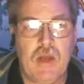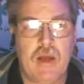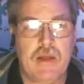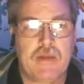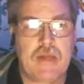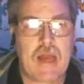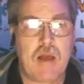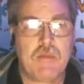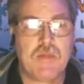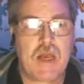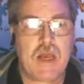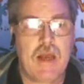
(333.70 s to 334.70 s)

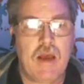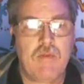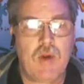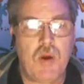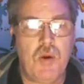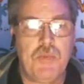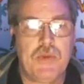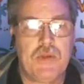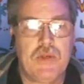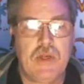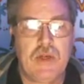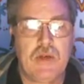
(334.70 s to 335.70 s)
tabs I have open
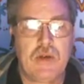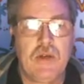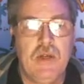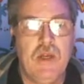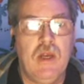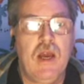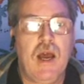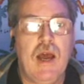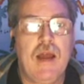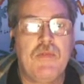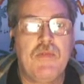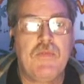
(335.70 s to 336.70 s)
here,
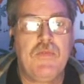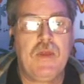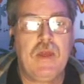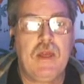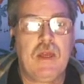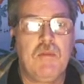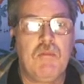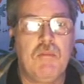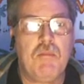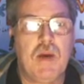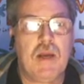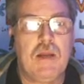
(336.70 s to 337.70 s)
I think it
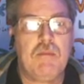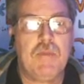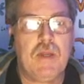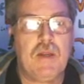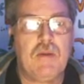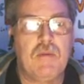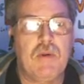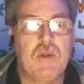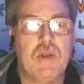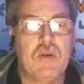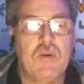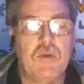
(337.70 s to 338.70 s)
might be a
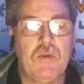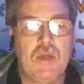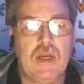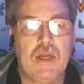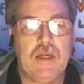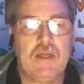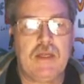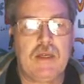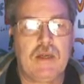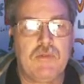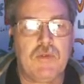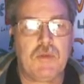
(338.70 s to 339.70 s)
really cool
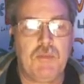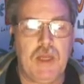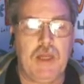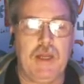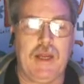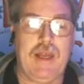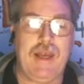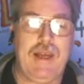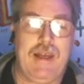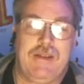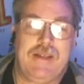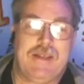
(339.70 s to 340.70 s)
idea for me to
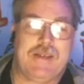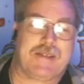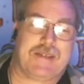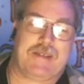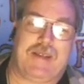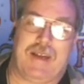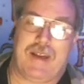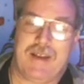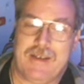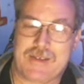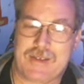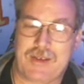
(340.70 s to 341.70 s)
get this thing
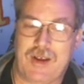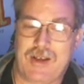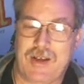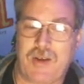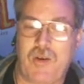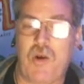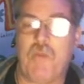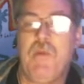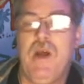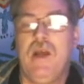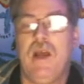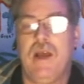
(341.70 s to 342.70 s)
installed in Chrome.
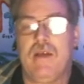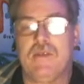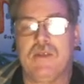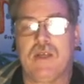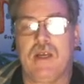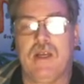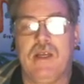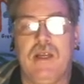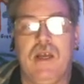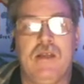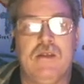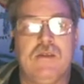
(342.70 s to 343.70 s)
I haven't done it
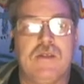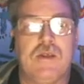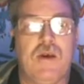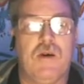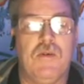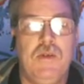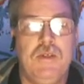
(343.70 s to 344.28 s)
yet, so